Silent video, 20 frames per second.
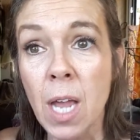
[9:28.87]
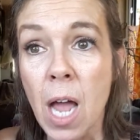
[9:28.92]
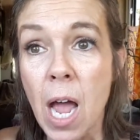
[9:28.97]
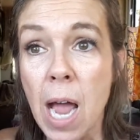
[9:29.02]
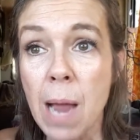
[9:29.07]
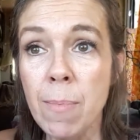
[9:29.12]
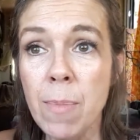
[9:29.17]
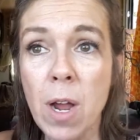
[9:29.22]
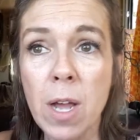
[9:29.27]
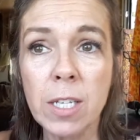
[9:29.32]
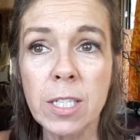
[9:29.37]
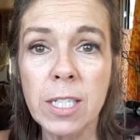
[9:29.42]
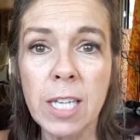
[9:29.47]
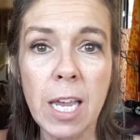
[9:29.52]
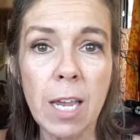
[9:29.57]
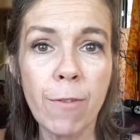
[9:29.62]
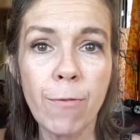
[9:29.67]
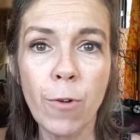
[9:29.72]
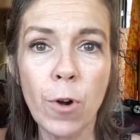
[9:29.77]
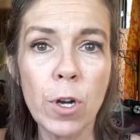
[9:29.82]
I'm not
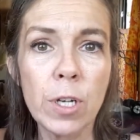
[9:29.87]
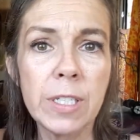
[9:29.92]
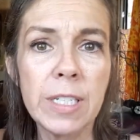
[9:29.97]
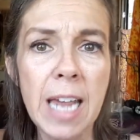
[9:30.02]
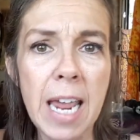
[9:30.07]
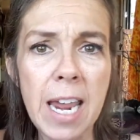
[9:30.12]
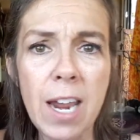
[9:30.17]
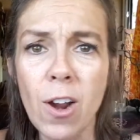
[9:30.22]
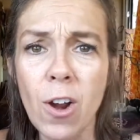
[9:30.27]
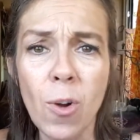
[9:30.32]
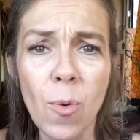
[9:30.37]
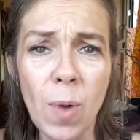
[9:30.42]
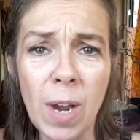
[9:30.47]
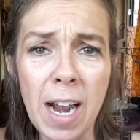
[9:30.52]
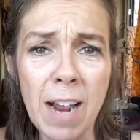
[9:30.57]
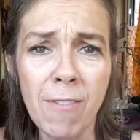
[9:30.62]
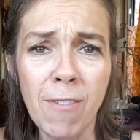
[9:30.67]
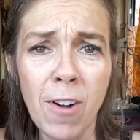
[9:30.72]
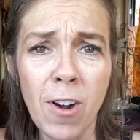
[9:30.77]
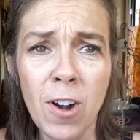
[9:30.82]
saying for a day or
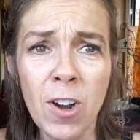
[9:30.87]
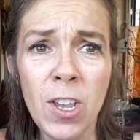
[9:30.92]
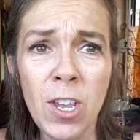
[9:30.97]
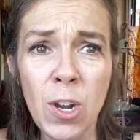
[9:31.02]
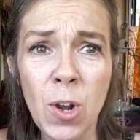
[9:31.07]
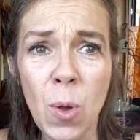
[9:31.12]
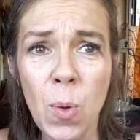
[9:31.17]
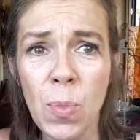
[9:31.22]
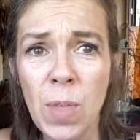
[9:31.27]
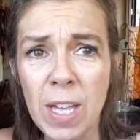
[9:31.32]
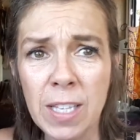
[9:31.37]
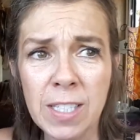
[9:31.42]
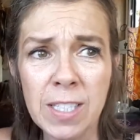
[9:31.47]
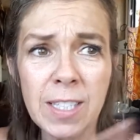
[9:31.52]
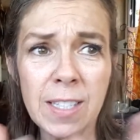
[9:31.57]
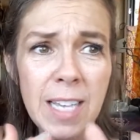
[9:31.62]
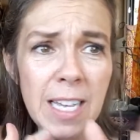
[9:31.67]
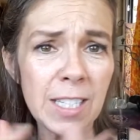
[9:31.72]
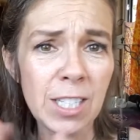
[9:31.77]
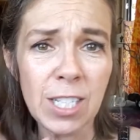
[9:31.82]
whatever, you know,
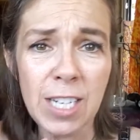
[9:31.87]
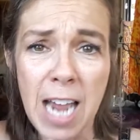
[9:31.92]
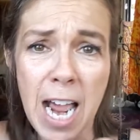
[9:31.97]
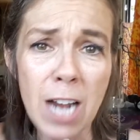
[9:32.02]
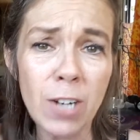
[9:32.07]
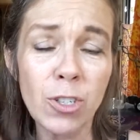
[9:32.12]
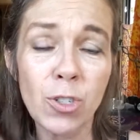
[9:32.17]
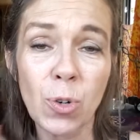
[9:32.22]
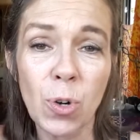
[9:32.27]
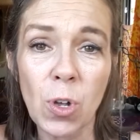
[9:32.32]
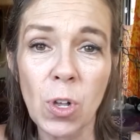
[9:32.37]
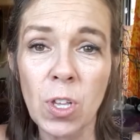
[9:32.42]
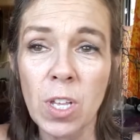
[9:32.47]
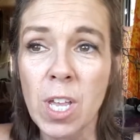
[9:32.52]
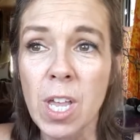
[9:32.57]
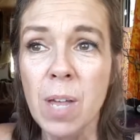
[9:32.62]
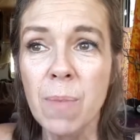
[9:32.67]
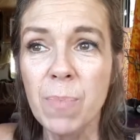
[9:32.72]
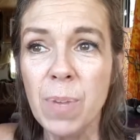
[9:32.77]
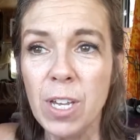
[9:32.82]
that's natural.
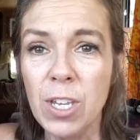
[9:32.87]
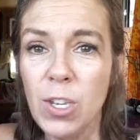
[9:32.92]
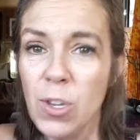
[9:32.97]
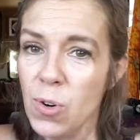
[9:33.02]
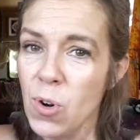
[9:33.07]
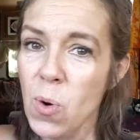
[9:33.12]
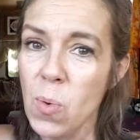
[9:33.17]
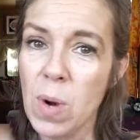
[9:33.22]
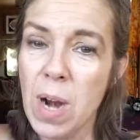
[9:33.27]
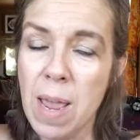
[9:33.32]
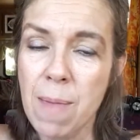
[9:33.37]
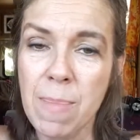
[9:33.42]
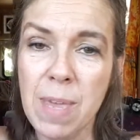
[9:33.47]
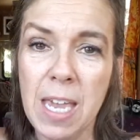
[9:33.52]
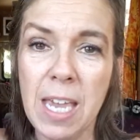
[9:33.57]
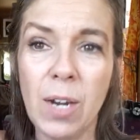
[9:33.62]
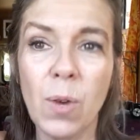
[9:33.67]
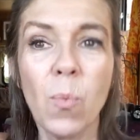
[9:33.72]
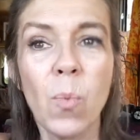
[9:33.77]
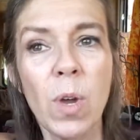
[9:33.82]
But you know what I
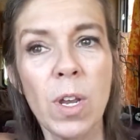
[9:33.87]
mean?